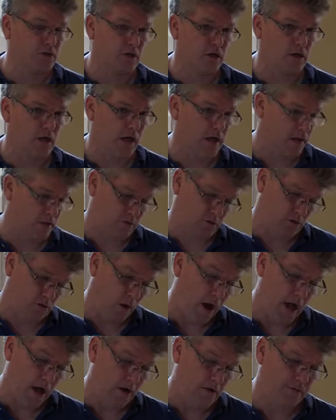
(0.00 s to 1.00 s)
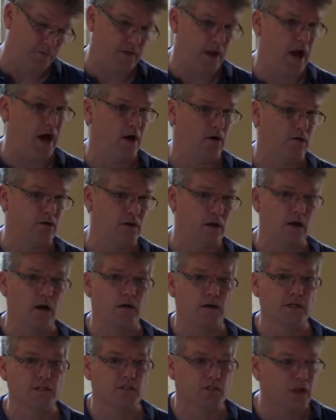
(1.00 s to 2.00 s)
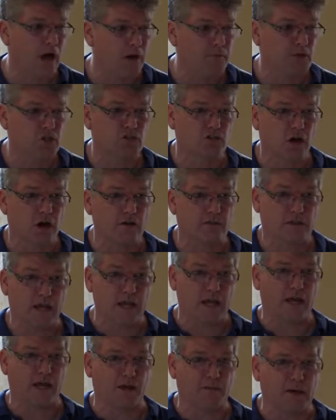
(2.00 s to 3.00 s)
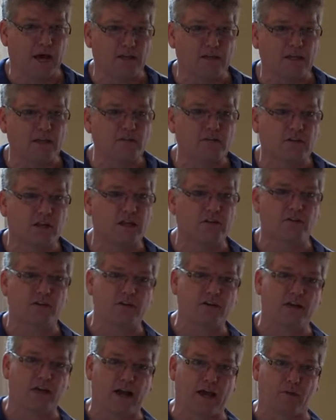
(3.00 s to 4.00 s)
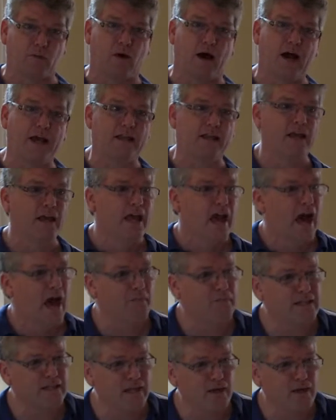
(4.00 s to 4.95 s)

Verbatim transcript: You're like 12 now. You know, it's time to start thinking about these things. And you're like, what? I mean,